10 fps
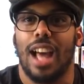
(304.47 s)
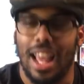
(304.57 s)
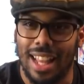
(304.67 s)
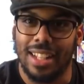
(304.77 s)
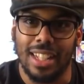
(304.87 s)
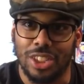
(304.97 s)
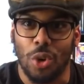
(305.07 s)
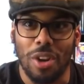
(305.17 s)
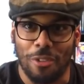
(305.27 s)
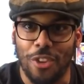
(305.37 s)
It
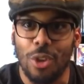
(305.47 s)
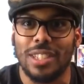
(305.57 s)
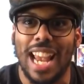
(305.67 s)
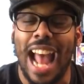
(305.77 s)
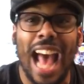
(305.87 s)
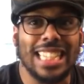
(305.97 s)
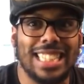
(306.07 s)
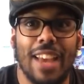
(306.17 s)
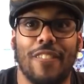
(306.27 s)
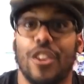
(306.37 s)

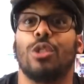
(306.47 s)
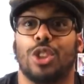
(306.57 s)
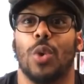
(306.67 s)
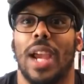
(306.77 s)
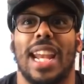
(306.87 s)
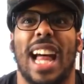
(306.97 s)
has that feel to it,